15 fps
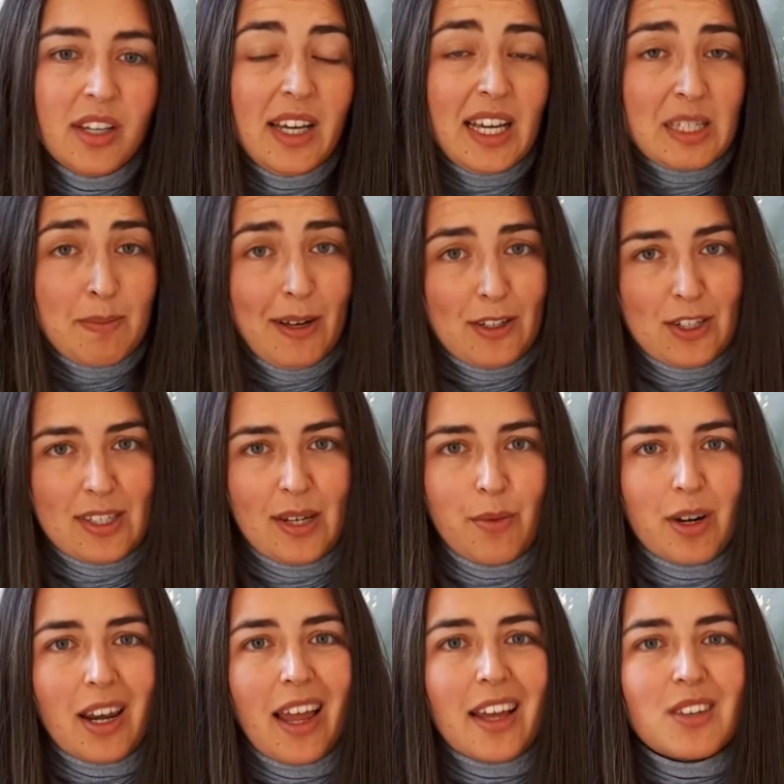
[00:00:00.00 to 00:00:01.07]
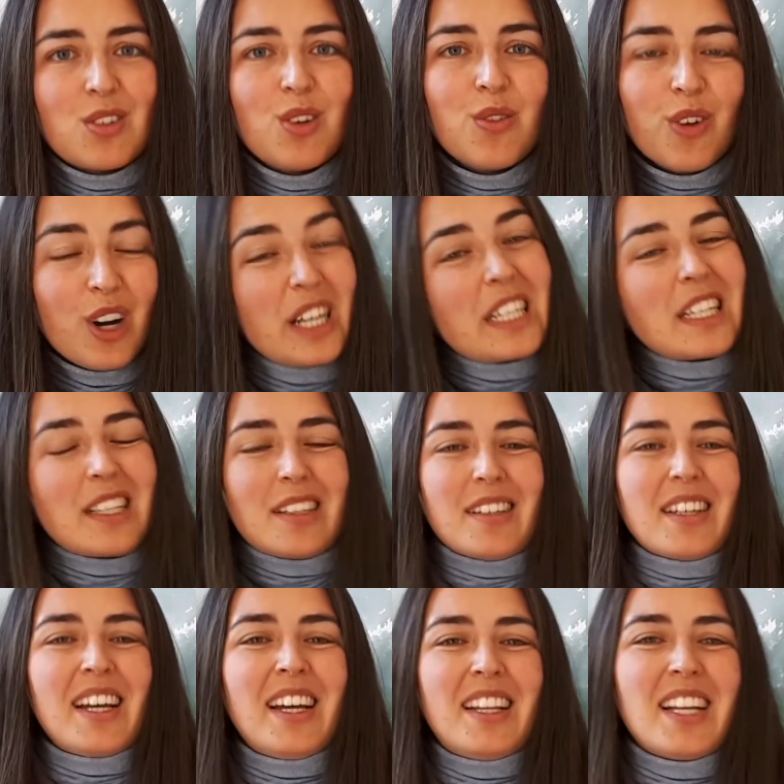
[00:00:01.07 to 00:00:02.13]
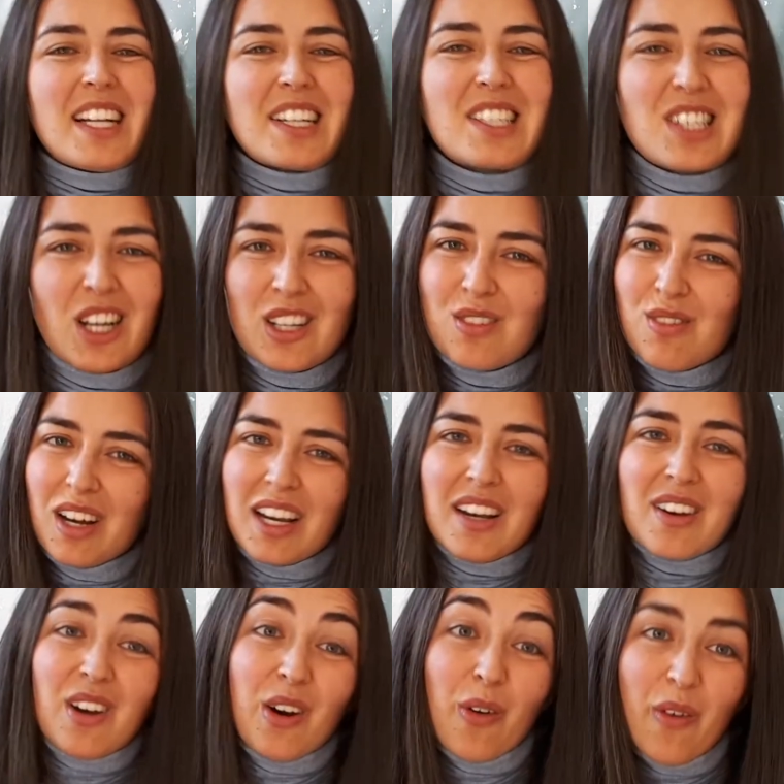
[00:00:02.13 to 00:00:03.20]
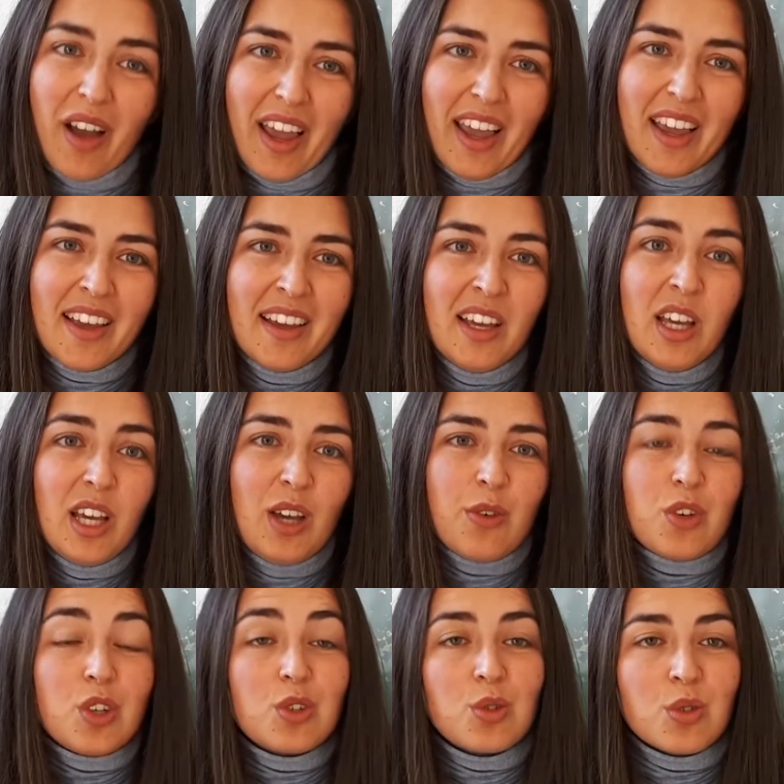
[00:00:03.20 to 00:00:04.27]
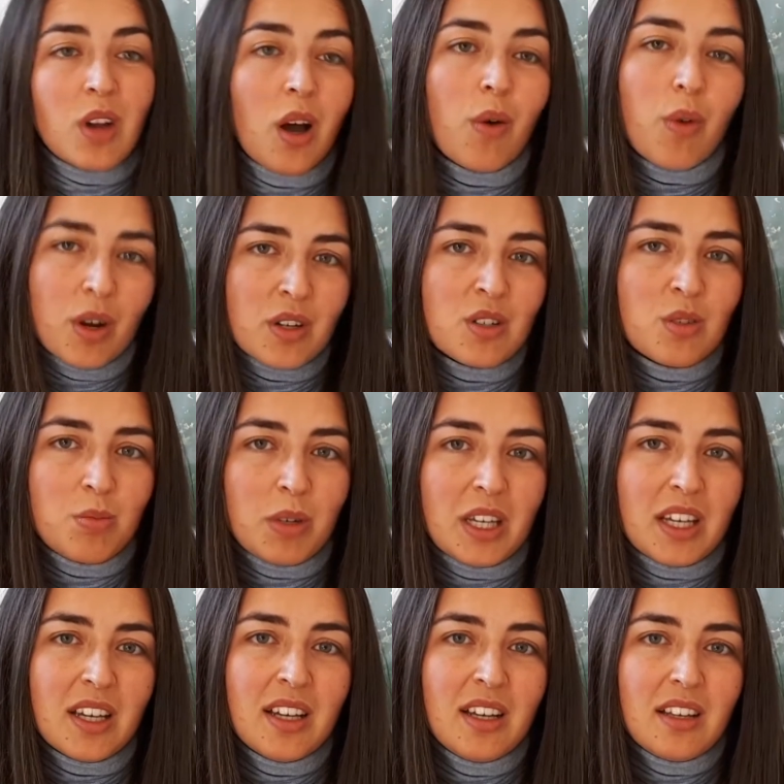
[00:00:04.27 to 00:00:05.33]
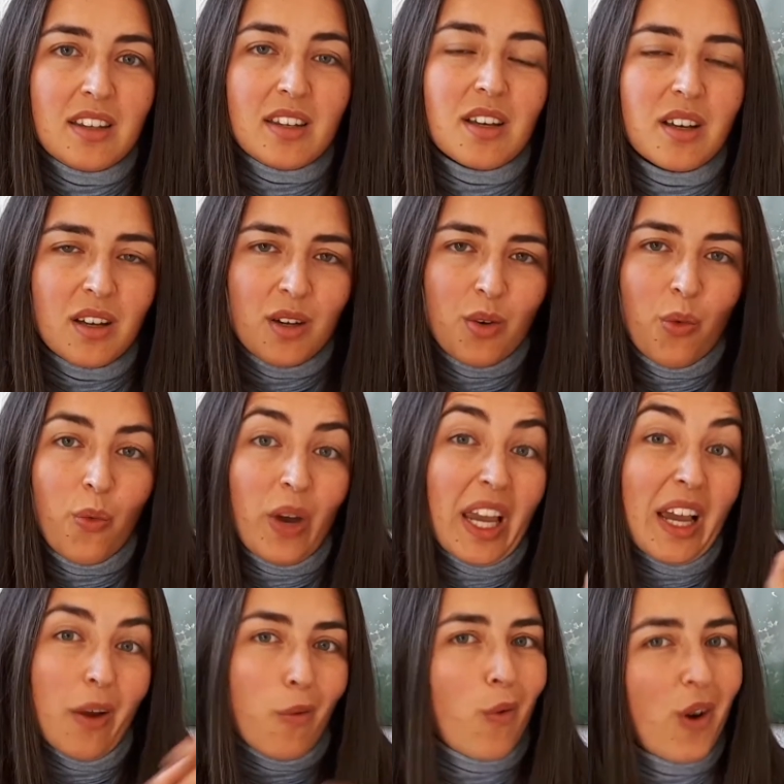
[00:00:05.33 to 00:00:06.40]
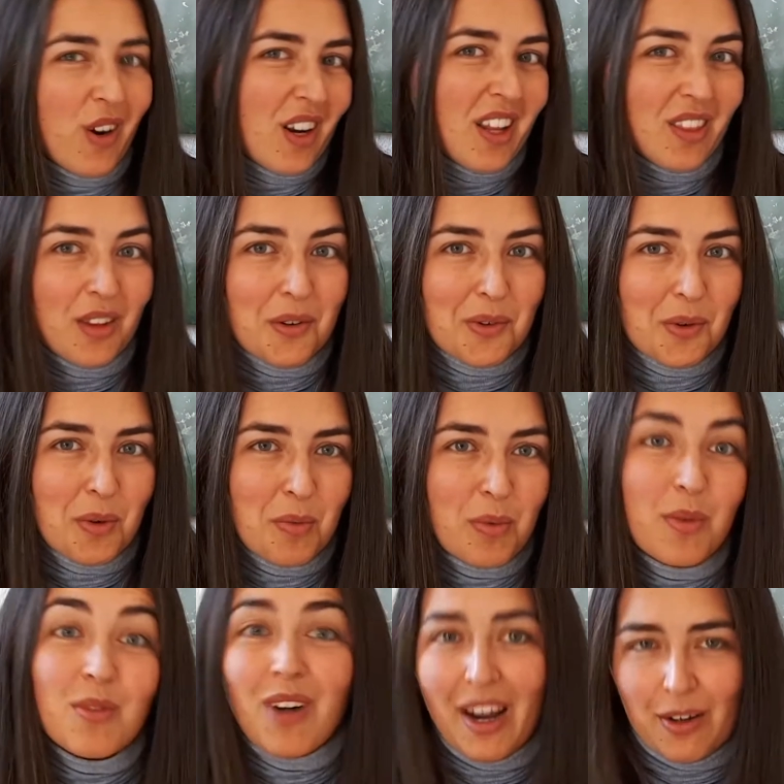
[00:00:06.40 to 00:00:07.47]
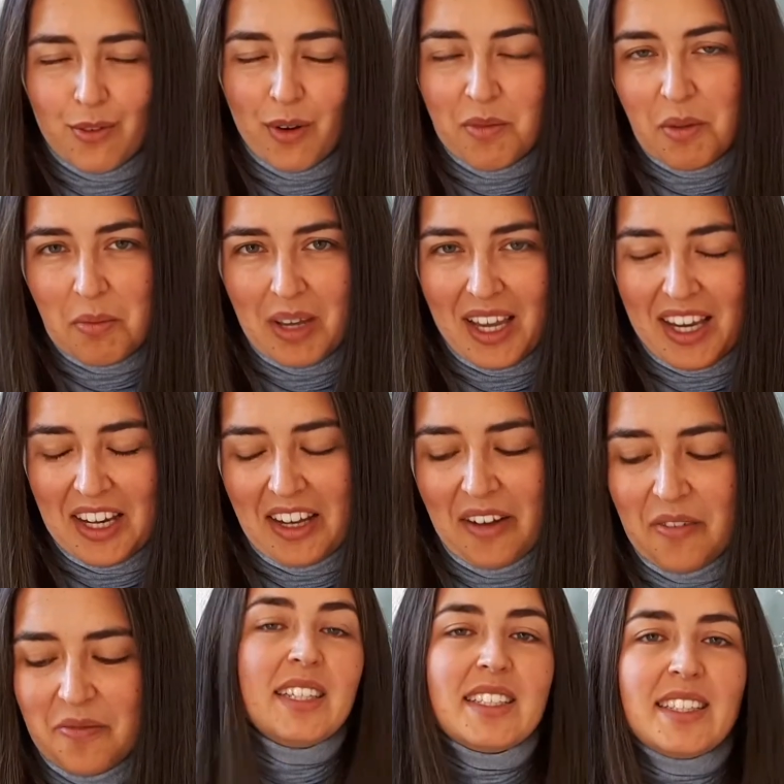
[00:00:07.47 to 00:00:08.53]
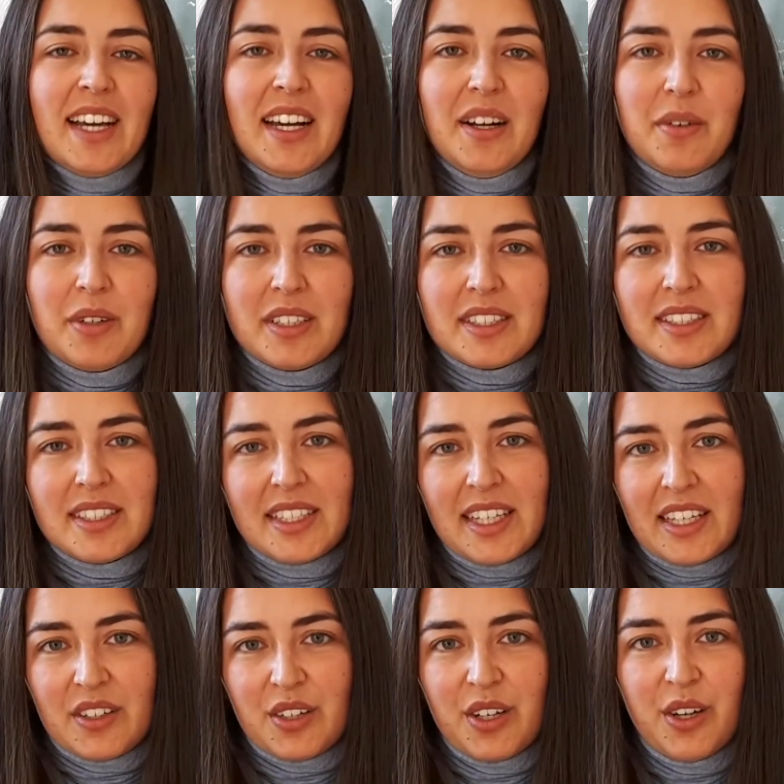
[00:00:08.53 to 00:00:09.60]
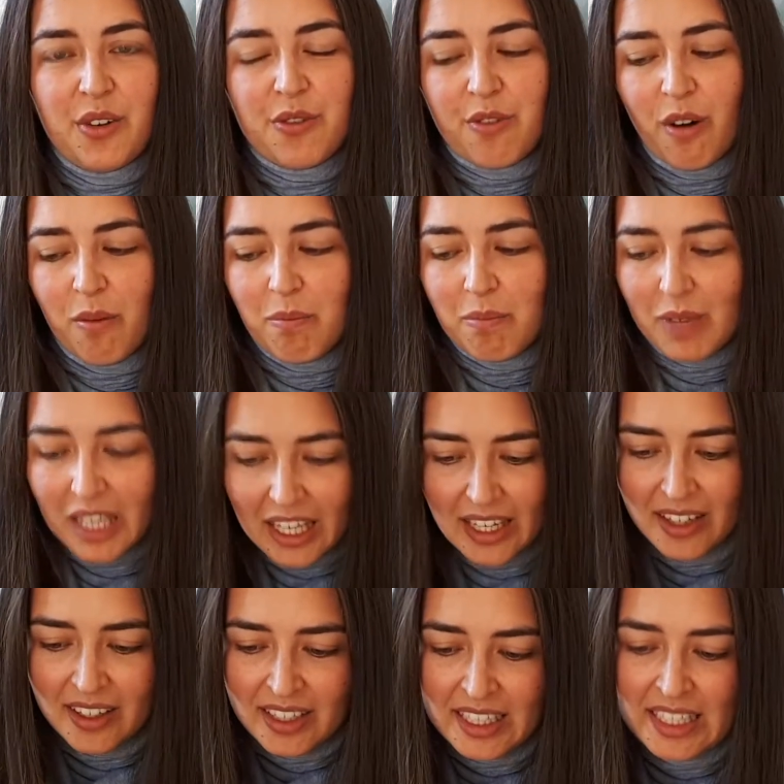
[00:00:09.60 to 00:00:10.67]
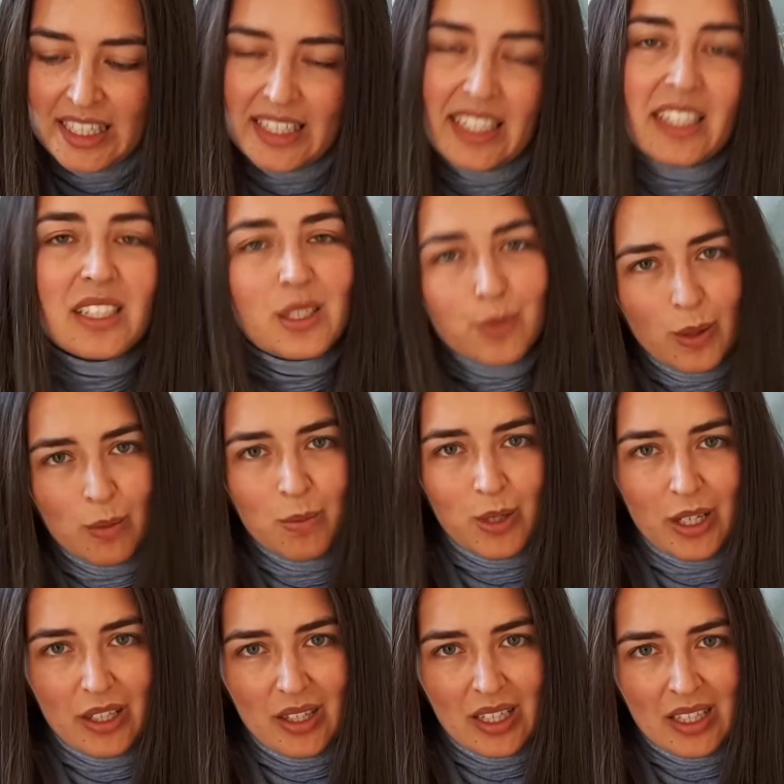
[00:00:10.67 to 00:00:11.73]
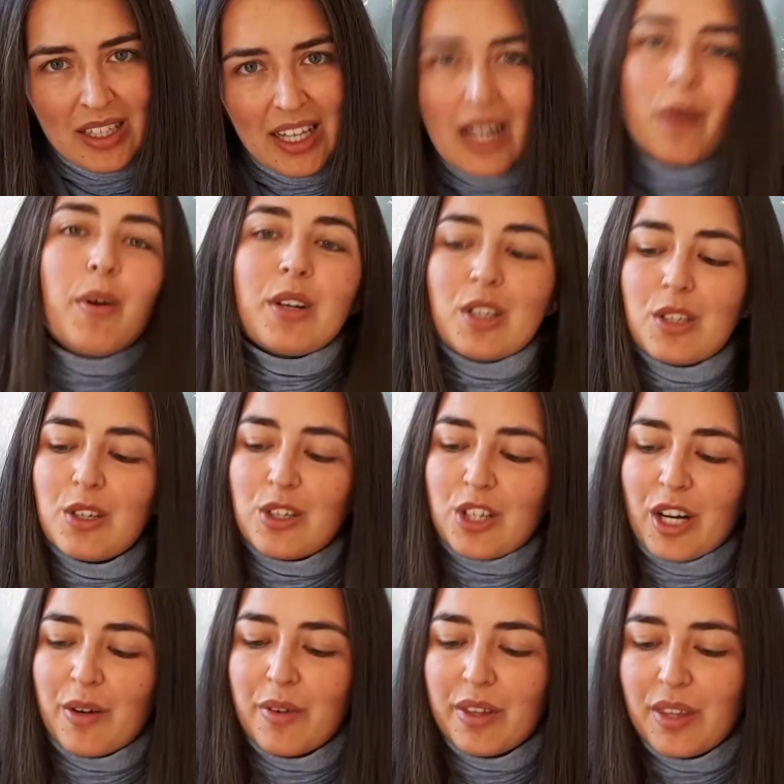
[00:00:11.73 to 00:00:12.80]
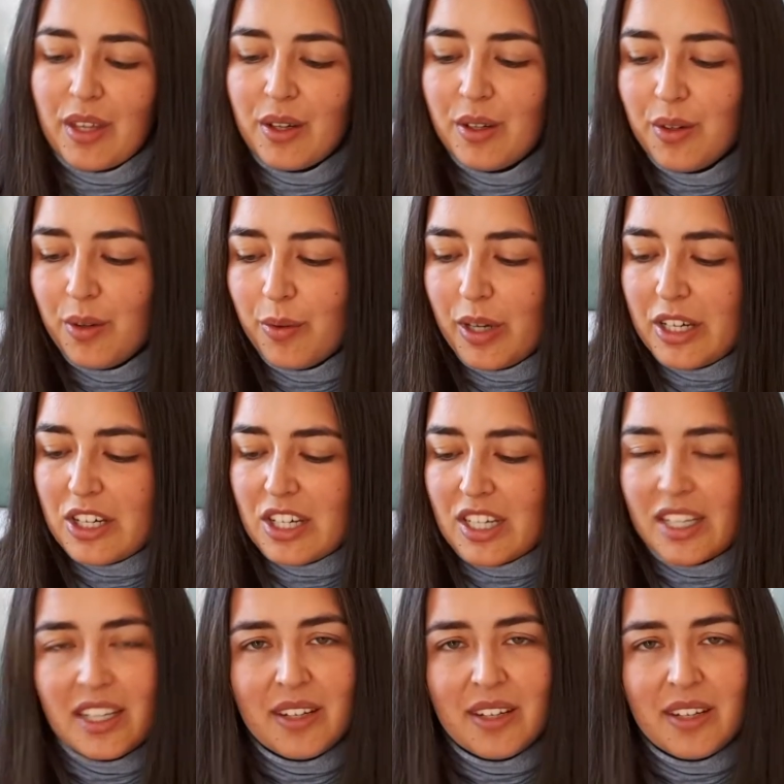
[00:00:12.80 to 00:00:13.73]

as much as I would like to avoid it, there's just really no way if you do not want to be the weird one in the group right from the beginning. That was it from me. There is one more thing that I wanted to share with you, which